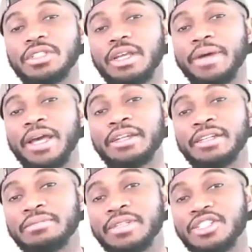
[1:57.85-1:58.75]
with the Biden
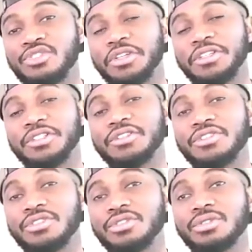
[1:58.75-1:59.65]
administration
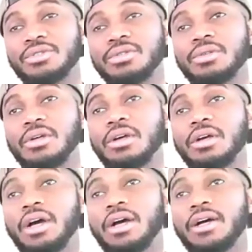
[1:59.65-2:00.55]
to
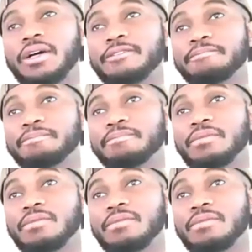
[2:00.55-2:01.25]
um,